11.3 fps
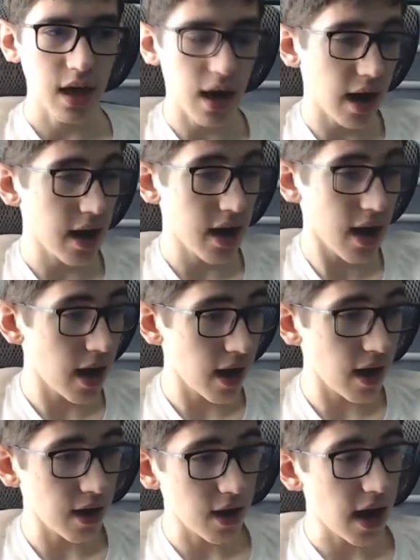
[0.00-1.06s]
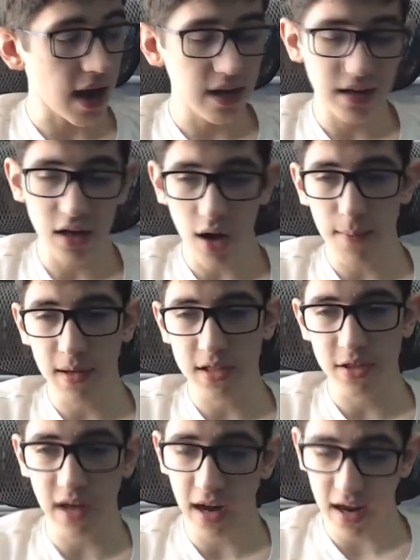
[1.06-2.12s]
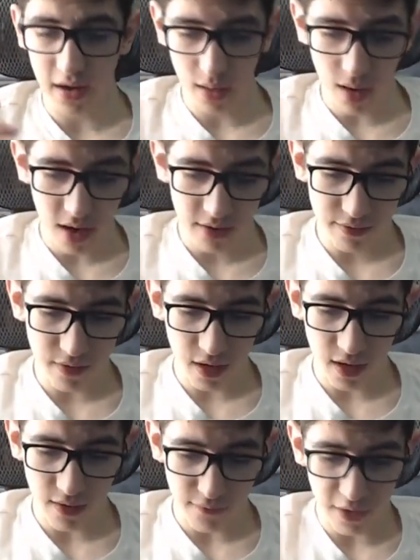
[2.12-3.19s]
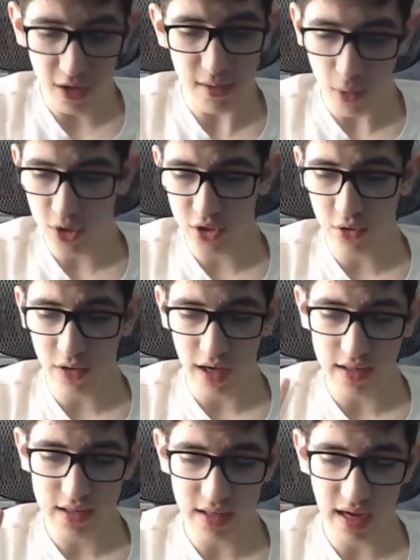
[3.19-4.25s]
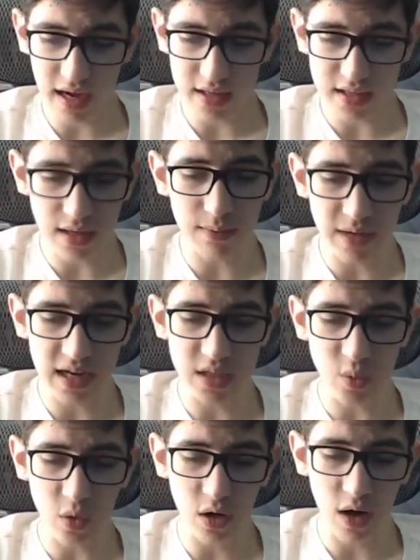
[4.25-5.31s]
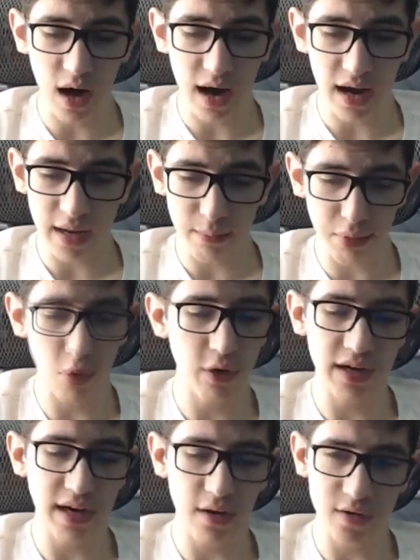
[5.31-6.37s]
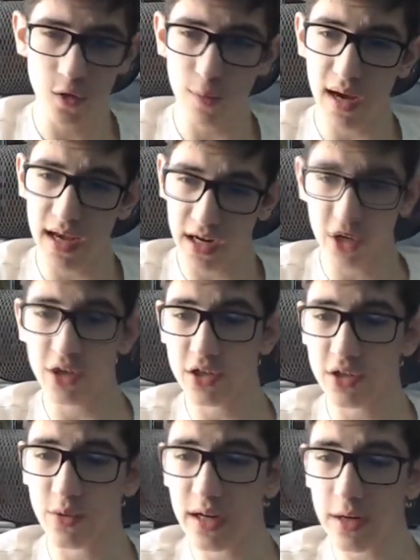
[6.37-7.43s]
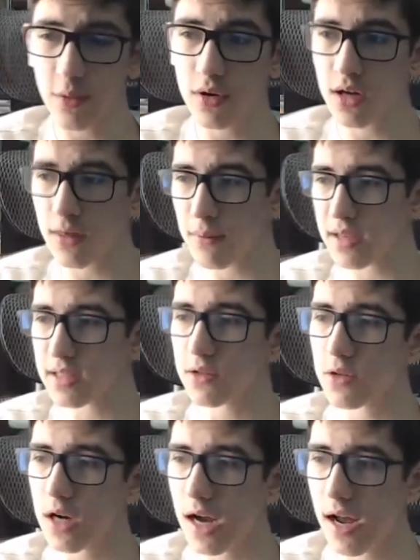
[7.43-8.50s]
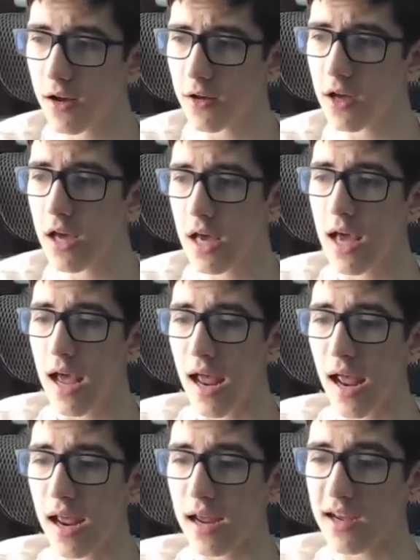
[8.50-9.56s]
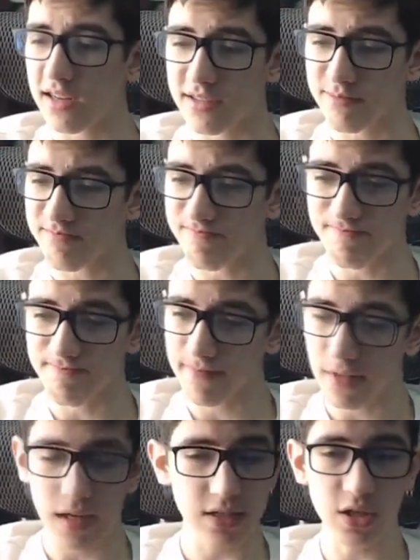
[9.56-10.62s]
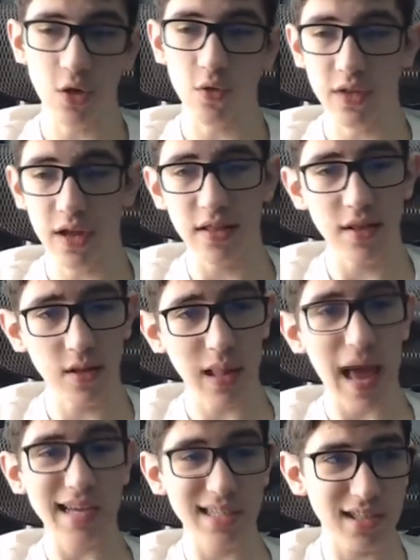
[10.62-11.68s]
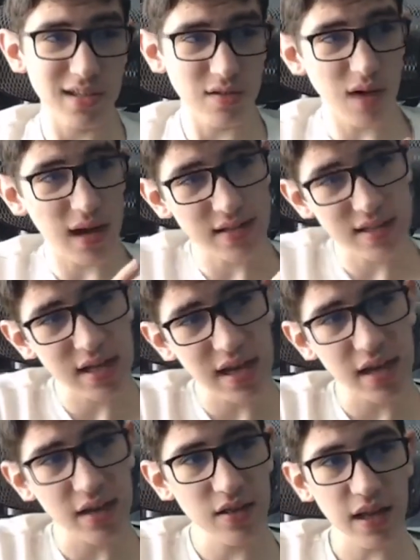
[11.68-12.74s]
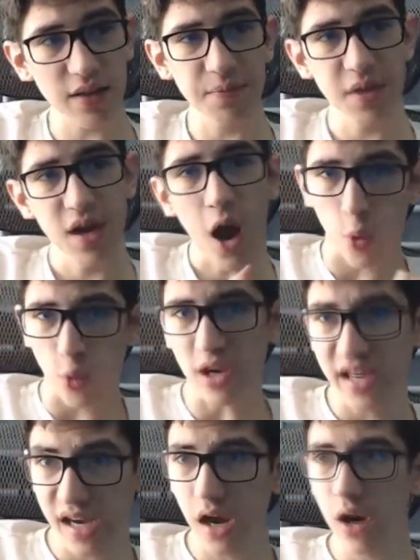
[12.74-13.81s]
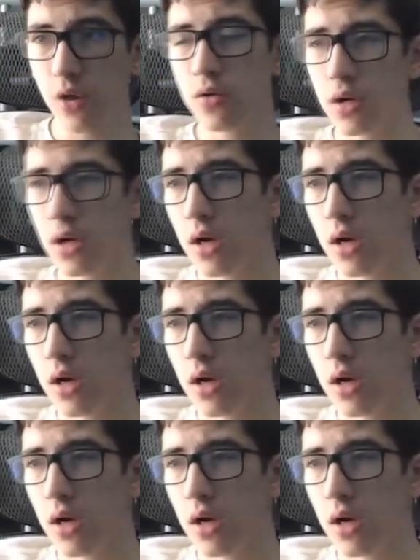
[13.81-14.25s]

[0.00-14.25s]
I had to calm myself down. I had a lot of very emotional nights, and some days where I had broken down so bad I couldn't do any work on Mesozoic Isle. And so the last, I'd say, like a week ago,